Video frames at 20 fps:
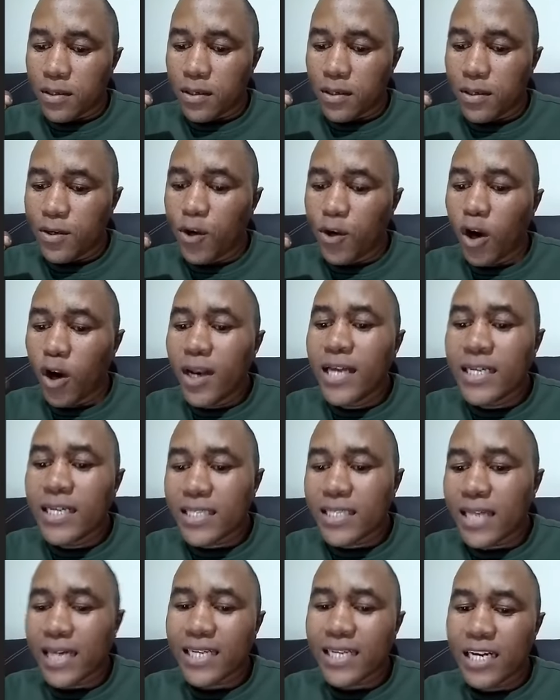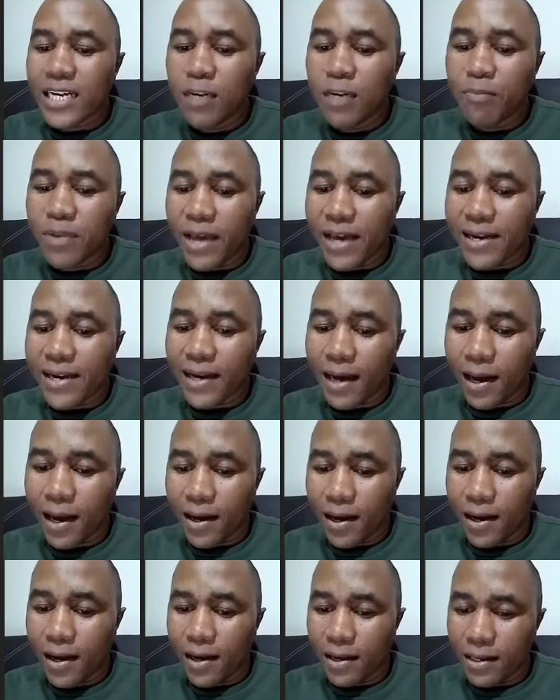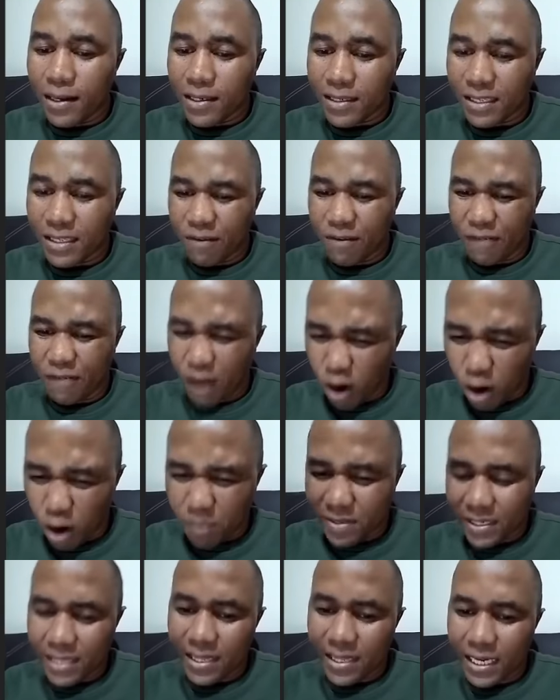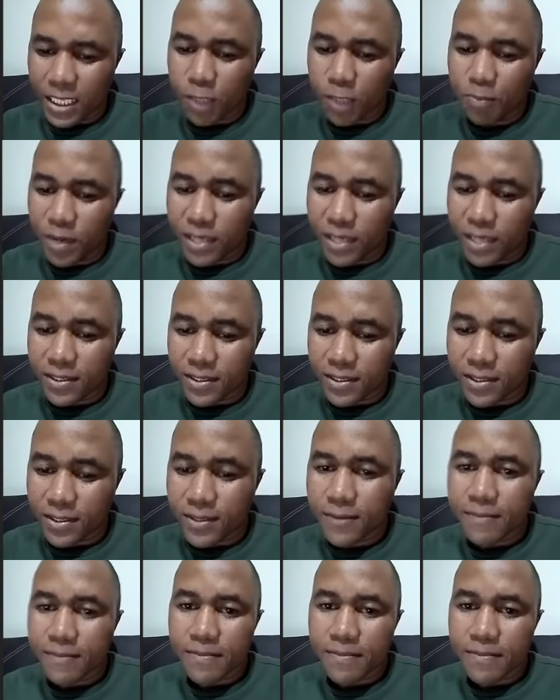knowledge that can be uh, developed in that space.